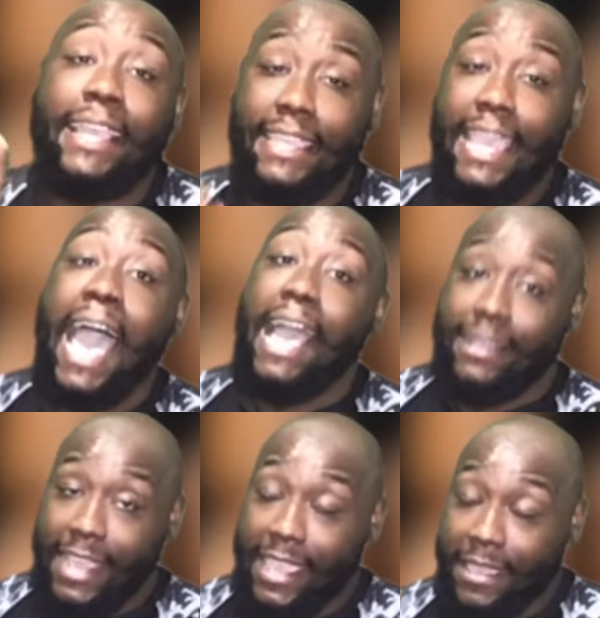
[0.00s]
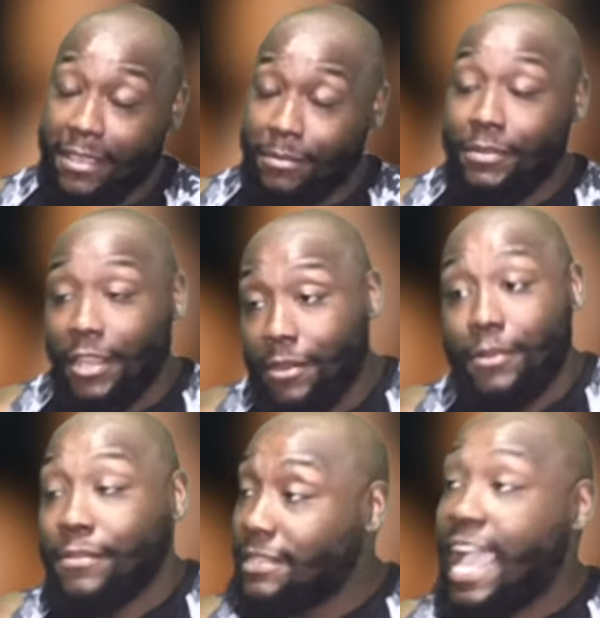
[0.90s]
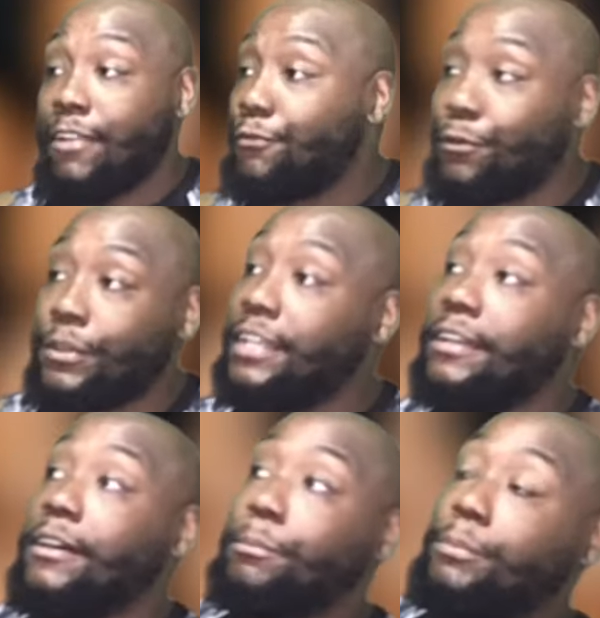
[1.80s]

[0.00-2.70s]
goddamn nerves, like for real.